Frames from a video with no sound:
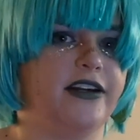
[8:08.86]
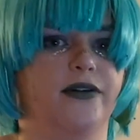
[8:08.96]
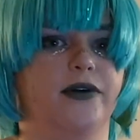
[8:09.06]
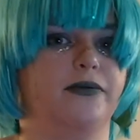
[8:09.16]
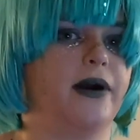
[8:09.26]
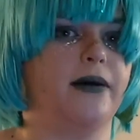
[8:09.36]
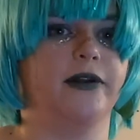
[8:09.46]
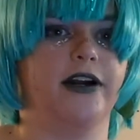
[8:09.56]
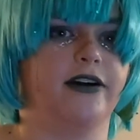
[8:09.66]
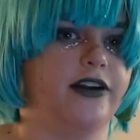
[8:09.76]
you know, you
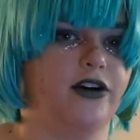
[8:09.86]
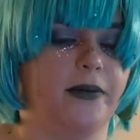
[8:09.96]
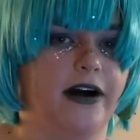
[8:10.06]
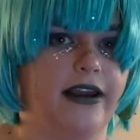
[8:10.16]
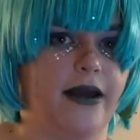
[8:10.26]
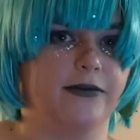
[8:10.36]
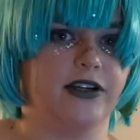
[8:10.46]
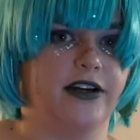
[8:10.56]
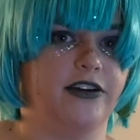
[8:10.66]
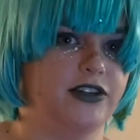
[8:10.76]
probably already know about
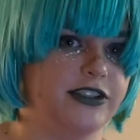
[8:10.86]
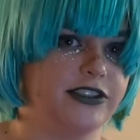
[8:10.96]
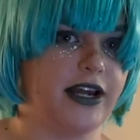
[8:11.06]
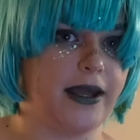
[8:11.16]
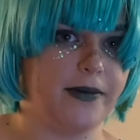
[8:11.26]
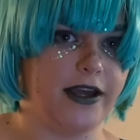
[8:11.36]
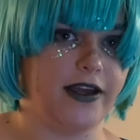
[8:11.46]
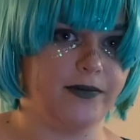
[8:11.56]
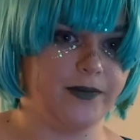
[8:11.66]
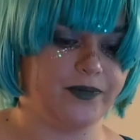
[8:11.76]
Amazon. You just type
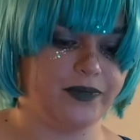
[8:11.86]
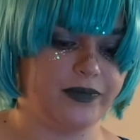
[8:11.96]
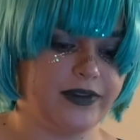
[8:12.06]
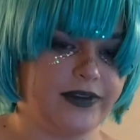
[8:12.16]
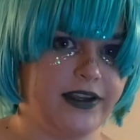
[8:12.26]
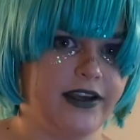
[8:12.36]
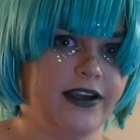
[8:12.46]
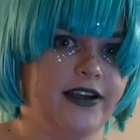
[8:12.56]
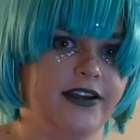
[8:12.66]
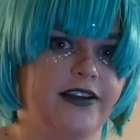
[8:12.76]
in,
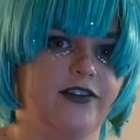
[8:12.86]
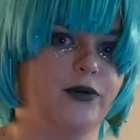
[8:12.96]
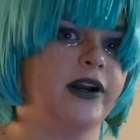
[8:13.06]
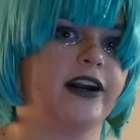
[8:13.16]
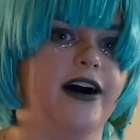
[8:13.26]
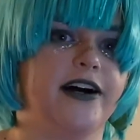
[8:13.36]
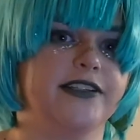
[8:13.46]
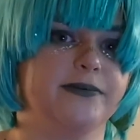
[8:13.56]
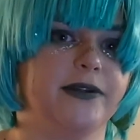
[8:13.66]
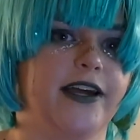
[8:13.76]
if you want to
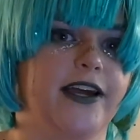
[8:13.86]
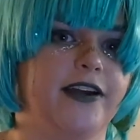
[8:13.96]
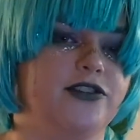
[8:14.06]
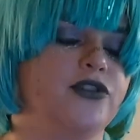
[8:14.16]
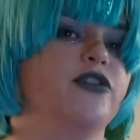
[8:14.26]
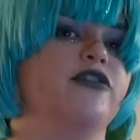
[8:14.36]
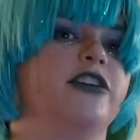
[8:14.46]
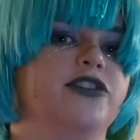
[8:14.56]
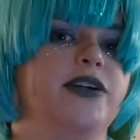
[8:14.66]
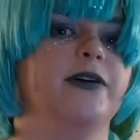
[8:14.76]
cosplay Junko
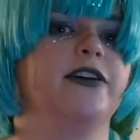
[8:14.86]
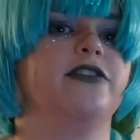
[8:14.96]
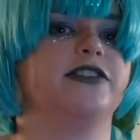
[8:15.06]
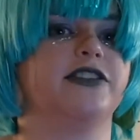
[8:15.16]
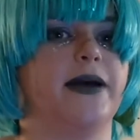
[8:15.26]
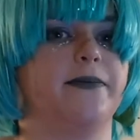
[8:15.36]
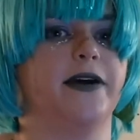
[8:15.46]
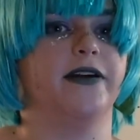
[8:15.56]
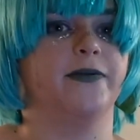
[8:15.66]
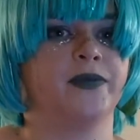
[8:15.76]
Enoshima, you just type
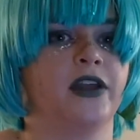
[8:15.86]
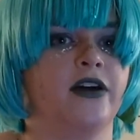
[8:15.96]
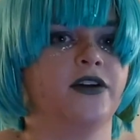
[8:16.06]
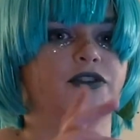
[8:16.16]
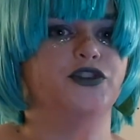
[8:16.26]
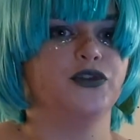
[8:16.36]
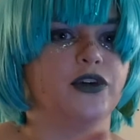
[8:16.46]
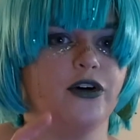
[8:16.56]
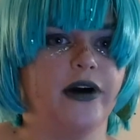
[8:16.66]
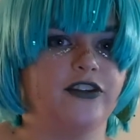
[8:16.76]
in
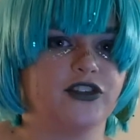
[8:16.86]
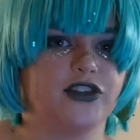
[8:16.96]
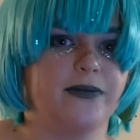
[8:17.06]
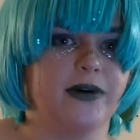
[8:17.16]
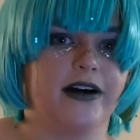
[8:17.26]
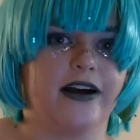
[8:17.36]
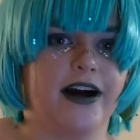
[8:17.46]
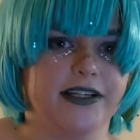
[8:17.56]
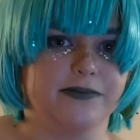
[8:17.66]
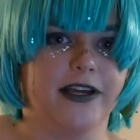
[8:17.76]
Junko Enoshima
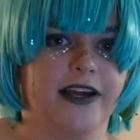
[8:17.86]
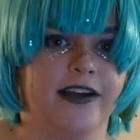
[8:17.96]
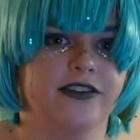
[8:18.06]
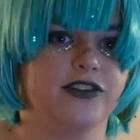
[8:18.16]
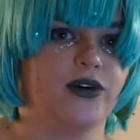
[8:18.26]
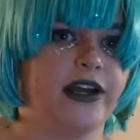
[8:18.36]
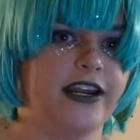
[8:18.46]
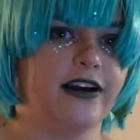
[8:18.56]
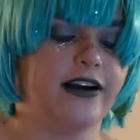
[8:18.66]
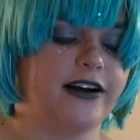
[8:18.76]
cosplay. So
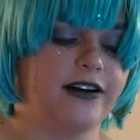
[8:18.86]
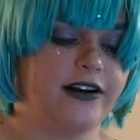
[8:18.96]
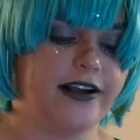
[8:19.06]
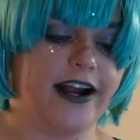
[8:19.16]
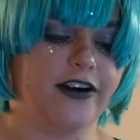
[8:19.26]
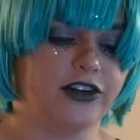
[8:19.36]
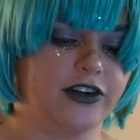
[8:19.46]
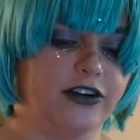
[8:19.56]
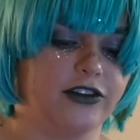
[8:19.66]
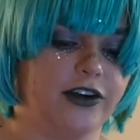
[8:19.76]
any character
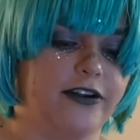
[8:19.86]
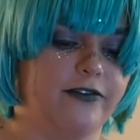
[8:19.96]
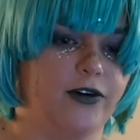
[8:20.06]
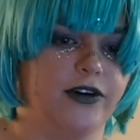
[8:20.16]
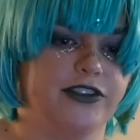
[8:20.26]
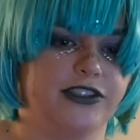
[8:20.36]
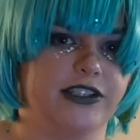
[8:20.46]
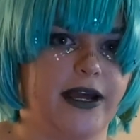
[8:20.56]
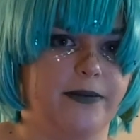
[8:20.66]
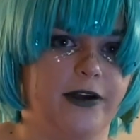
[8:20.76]
you're looking for, just
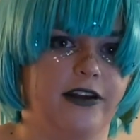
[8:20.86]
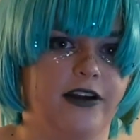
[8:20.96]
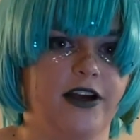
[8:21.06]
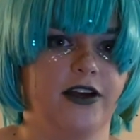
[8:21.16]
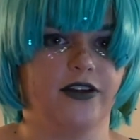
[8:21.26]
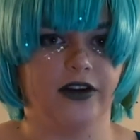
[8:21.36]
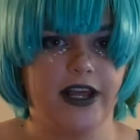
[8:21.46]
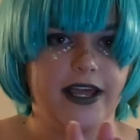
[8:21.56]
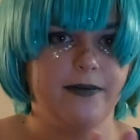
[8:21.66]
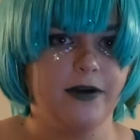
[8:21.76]
type in your
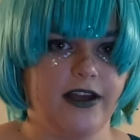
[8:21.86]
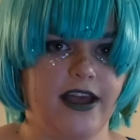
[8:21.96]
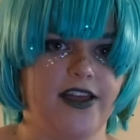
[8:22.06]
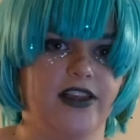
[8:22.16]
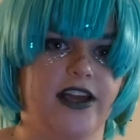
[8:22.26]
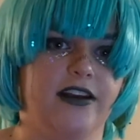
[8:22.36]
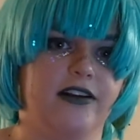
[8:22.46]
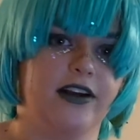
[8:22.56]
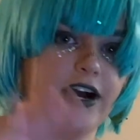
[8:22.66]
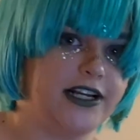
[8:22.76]
name and then
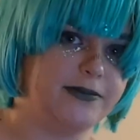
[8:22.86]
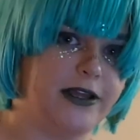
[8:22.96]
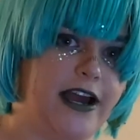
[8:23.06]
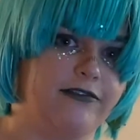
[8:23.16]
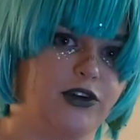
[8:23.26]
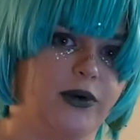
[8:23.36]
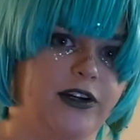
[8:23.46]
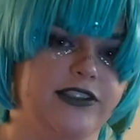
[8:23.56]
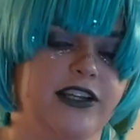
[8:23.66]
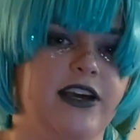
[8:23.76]
cosplay
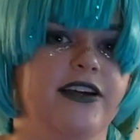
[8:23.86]
afterwards.